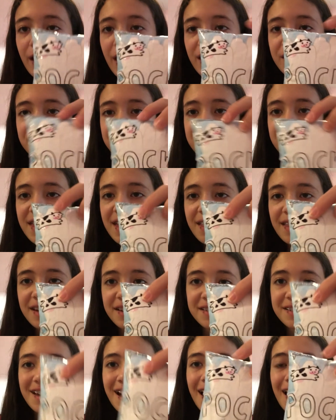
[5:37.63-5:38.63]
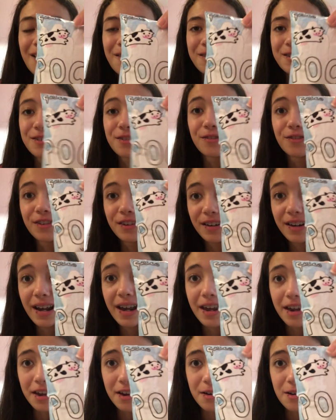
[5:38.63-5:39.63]
I just think this cat was really
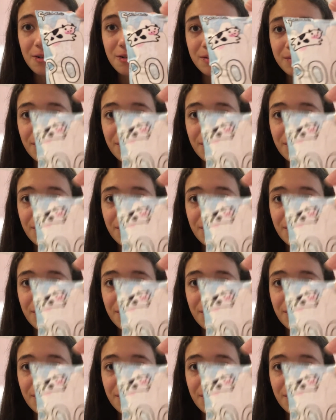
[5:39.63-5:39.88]
cute.